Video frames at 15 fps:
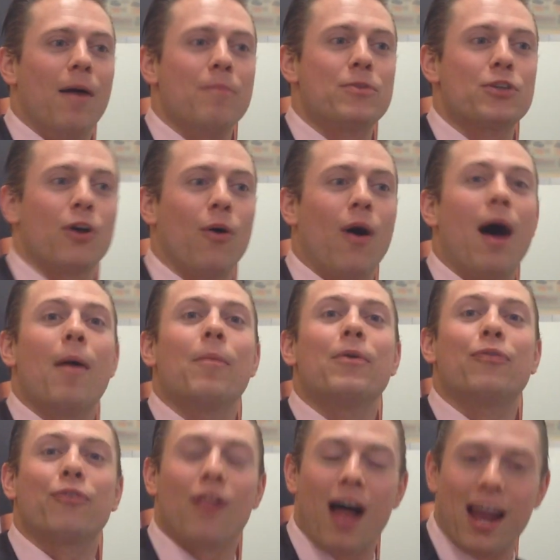So I'll be
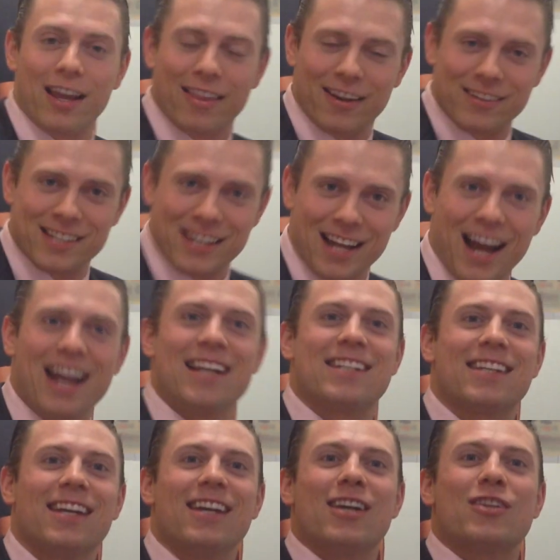flying there
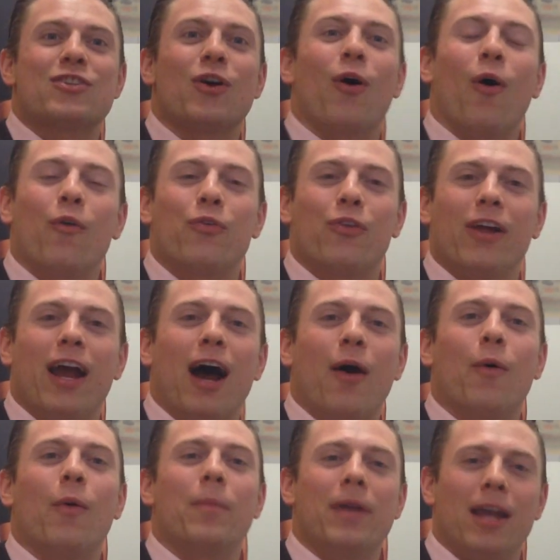tonight. So hopefully I
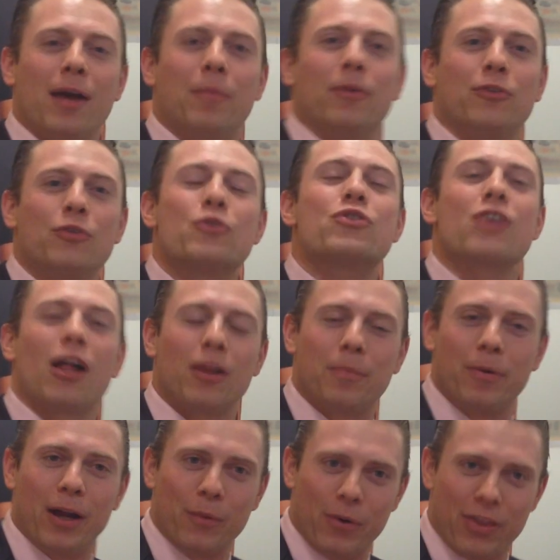will be able to
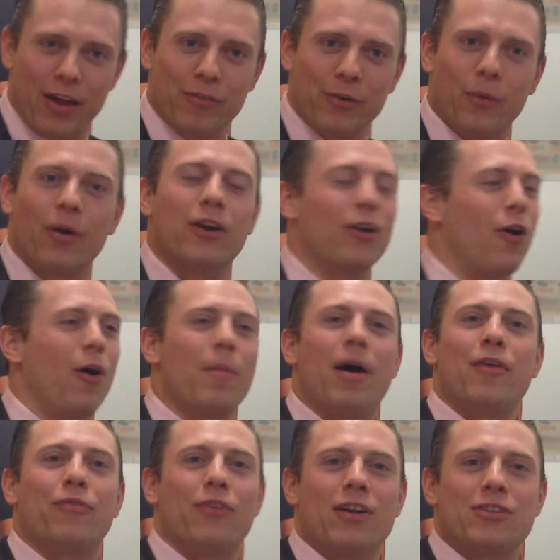celebrate with everyone and all
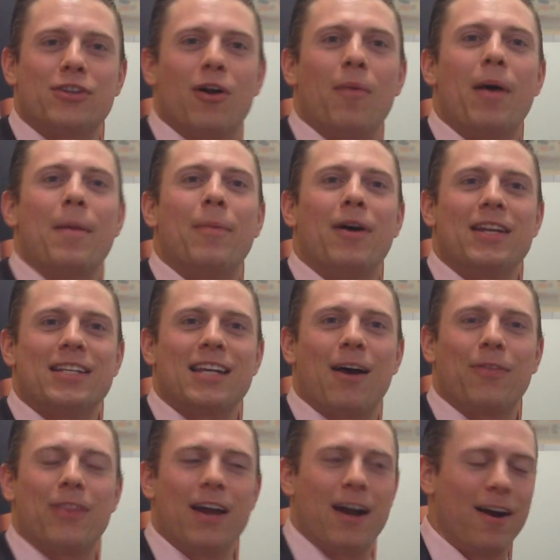my friends and all my buddies
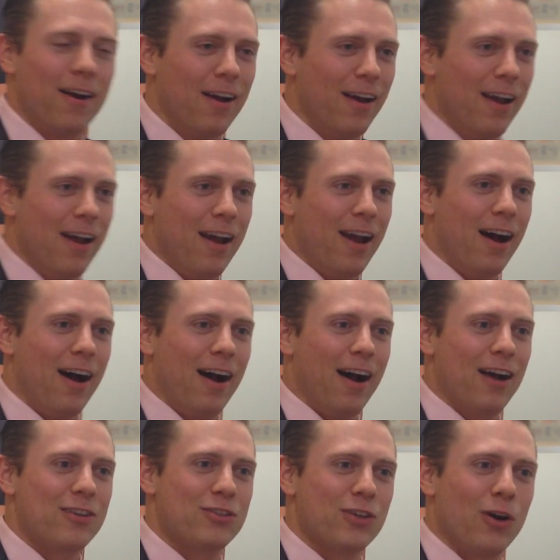out there.
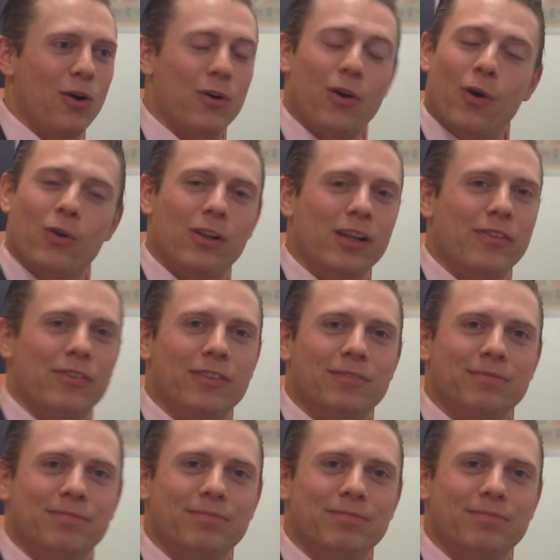So go Cleveland.